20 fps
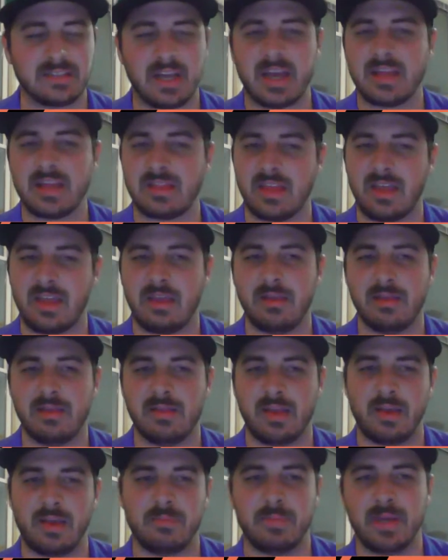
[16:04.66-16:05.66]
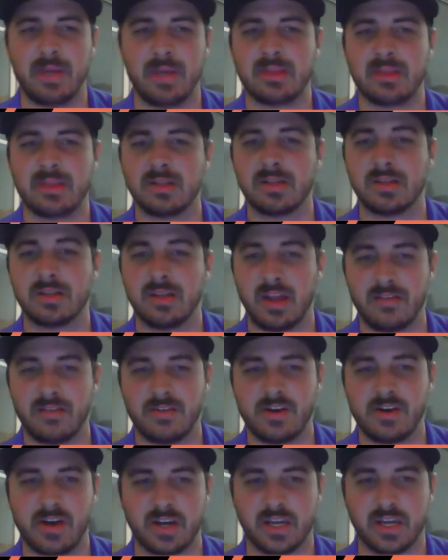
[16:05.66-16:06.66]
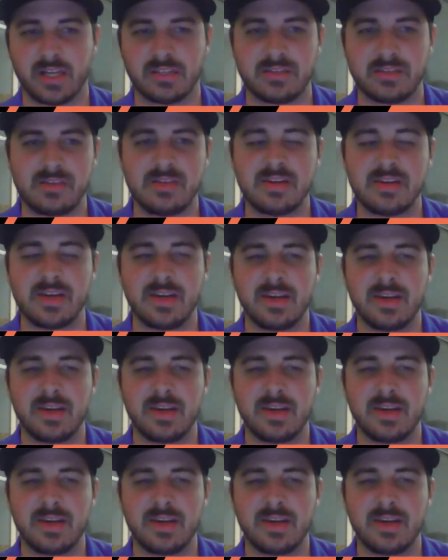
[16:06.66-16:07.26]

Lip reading: night they beat the Denver Nuggets.